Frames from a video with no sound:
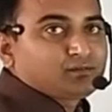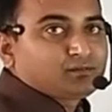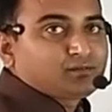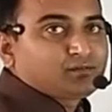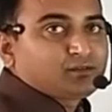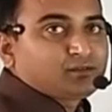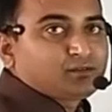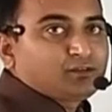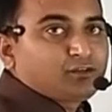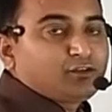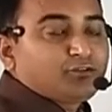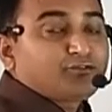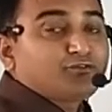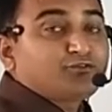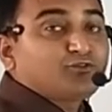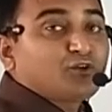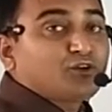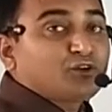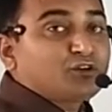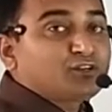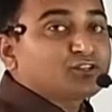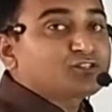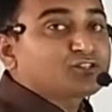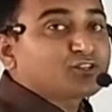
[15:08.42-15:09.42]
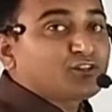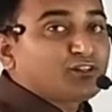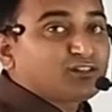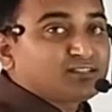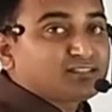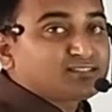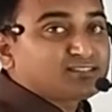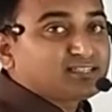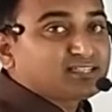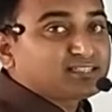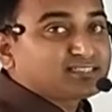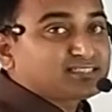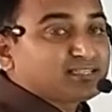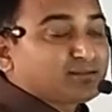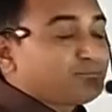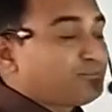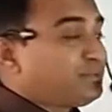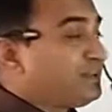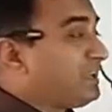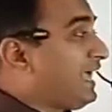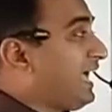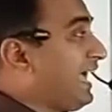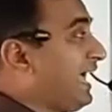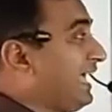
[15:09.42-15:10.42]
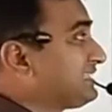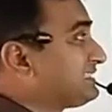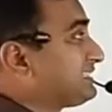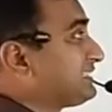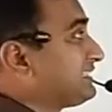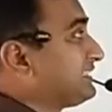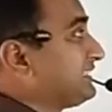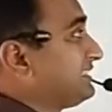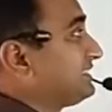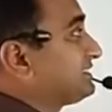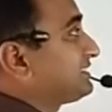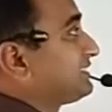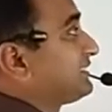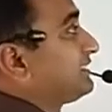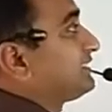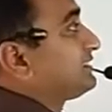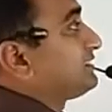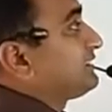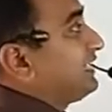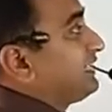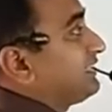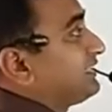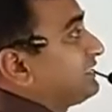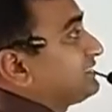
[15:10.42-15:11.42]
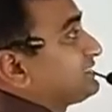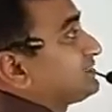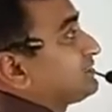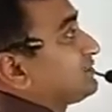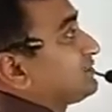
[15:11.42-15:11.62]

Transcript: If you want to solve this example as it is, that is